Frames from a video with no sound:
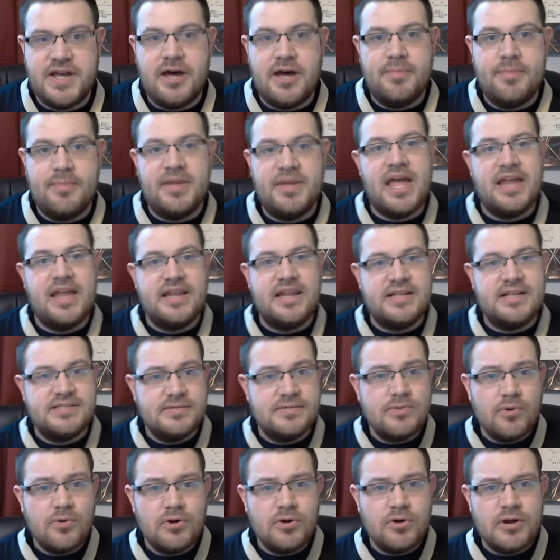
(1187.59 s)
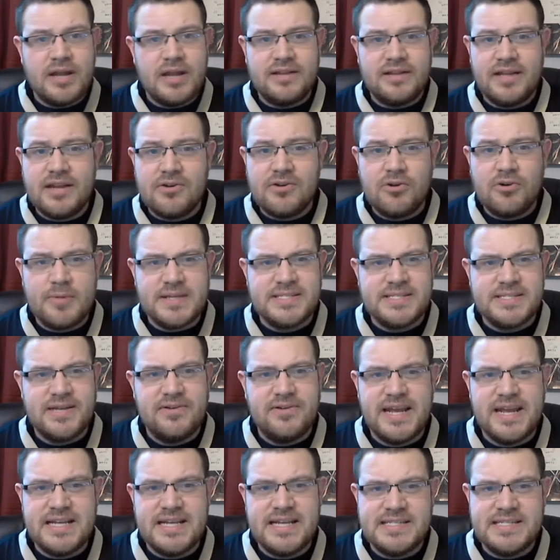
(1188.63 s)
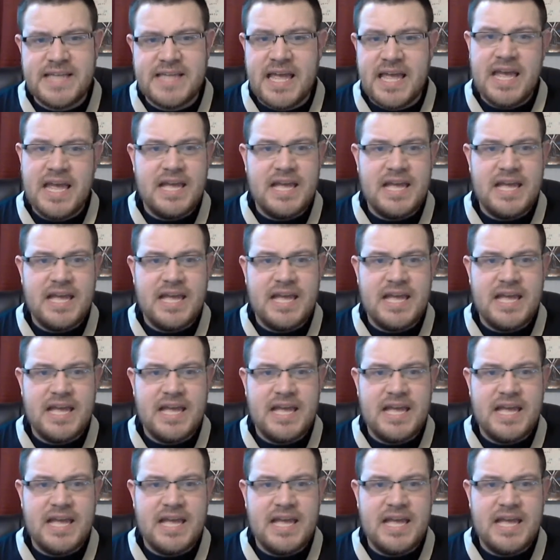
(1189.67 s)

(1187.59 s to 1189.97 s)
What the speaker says: And a lot of quarterbacks nowadays,